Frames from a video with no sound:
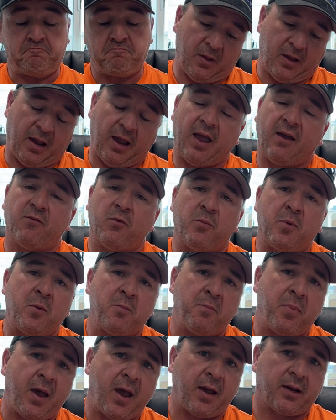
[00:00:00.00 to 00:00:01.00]
I haven't
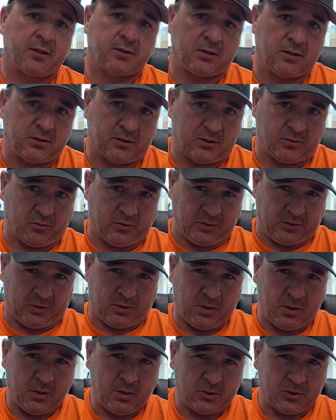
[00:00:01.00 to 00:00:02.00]
been back since it was
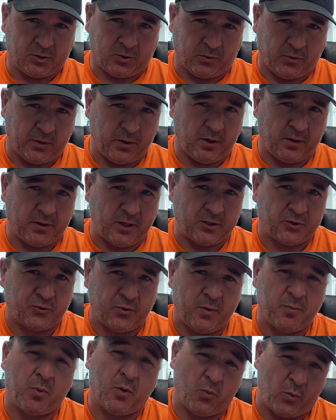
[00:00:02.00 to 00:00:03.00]
slurried on that
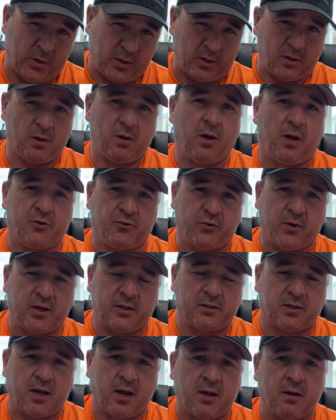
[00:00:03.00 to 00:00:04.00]
street, but we could
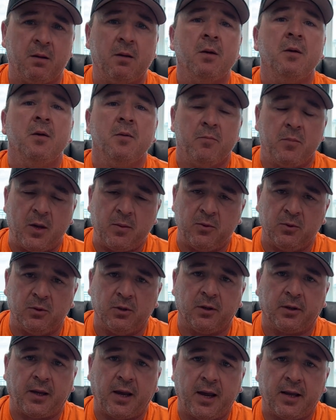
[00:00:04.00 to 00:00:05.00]
address that. Maybe
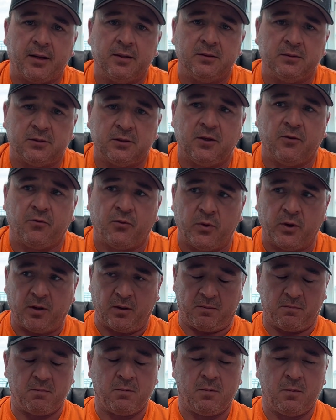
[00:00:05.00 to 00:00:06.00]
look at it and see if we
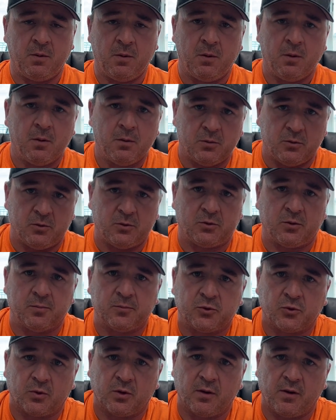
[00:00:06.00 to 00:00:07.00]
can do some
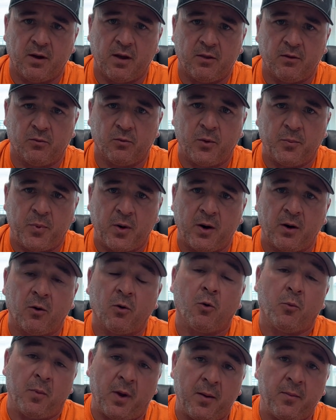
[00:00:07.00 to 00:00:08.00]
sort of other repair,
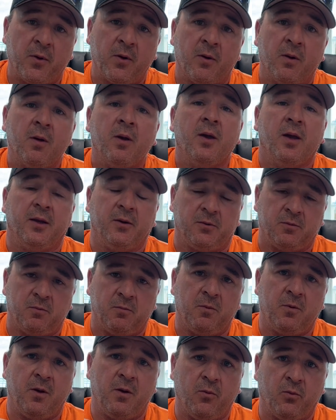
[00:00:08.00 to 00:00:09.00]
or maybe
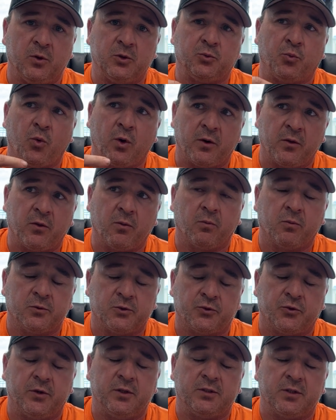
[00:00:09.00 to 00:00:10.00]
it was one of the
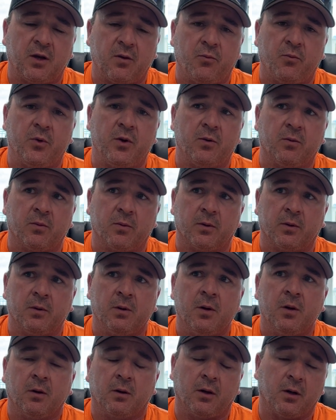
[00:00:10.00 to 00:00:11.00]
streets that we were
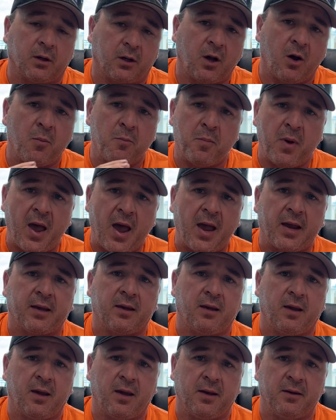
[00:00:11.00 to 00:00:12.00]
going to come
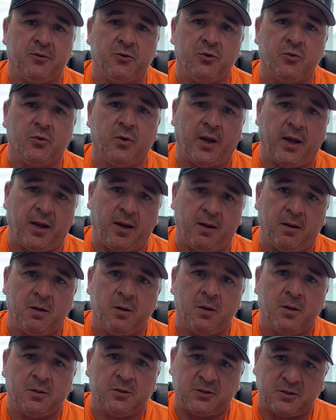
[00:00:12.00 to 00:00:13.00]
back and do a
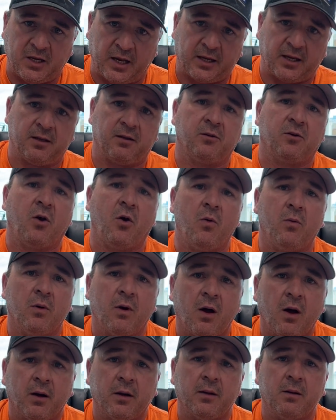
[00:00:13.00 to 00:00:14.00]
second coat
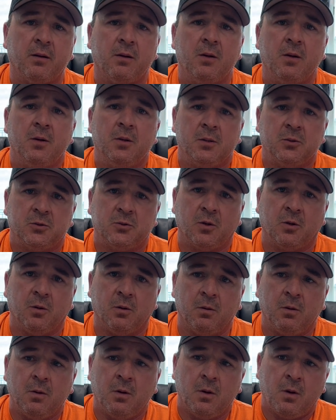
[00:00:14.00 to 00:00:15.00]
on it.
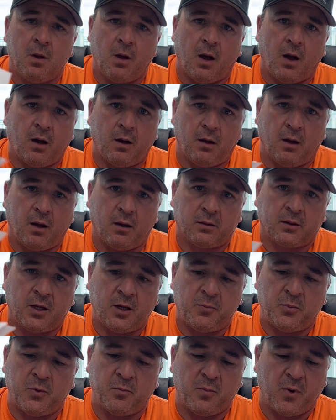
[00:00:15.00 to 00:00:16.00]
So I'll
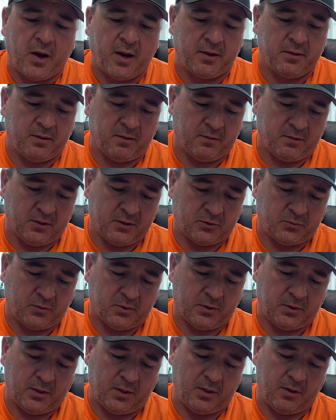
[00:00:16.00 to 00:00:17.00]
keep in mind on this
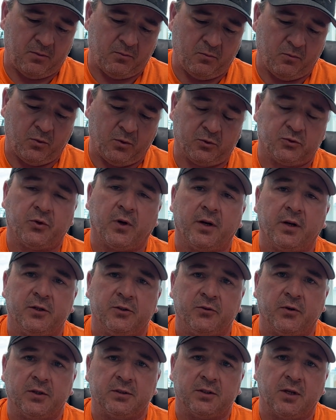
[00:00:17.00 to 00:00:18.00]
one, and we'll try to
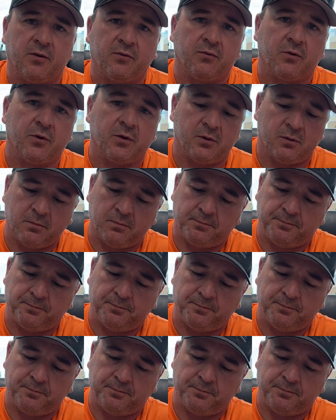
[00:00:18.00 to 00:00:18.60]
address that for you.